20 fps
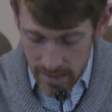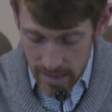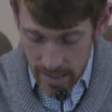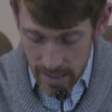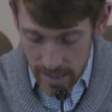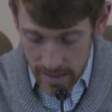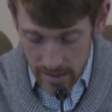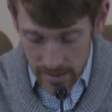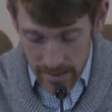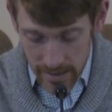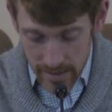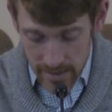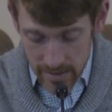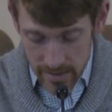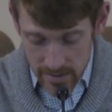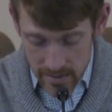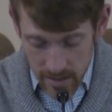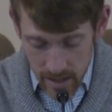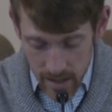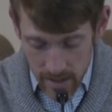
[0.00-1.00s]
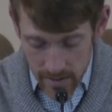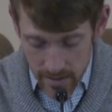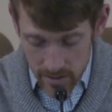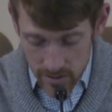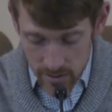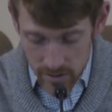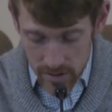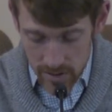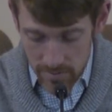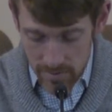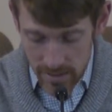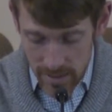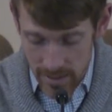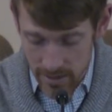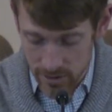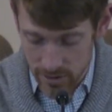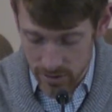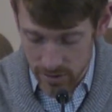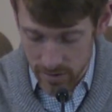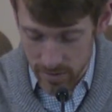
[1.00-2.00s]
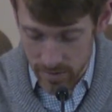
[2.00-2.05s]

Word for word: and lead us not into temptation.